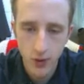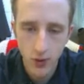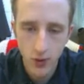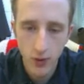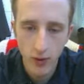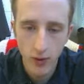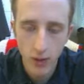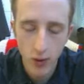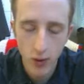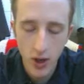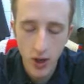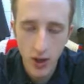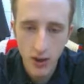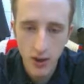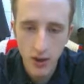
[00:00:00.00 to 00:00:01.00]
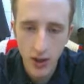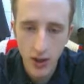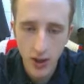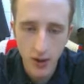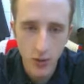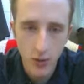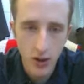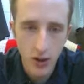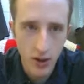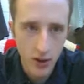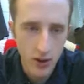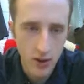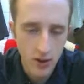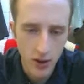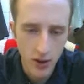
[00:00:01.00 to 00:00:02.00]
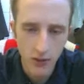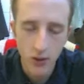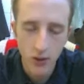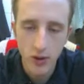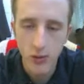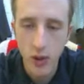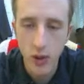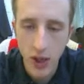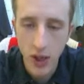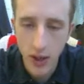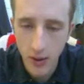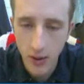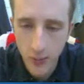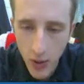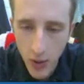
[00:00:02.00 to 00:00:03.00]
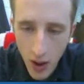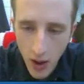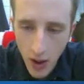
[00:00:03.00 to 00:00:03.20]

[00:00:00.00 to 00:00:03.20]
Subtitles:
So I'm running out of time and the software is being dumb.